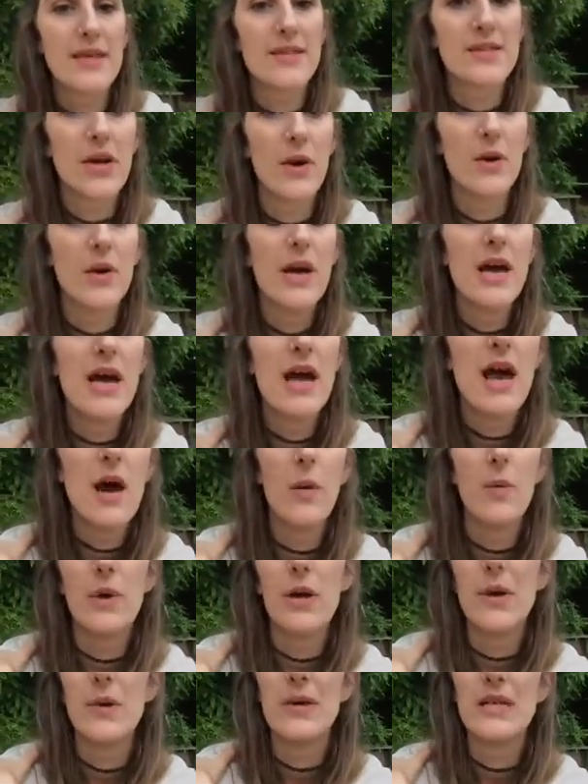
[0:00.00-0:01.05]
So
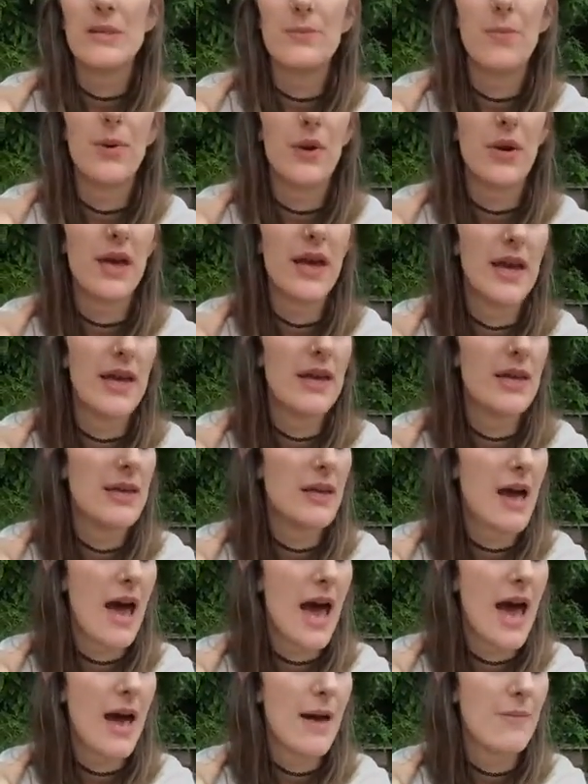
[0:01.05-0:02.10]
we always book in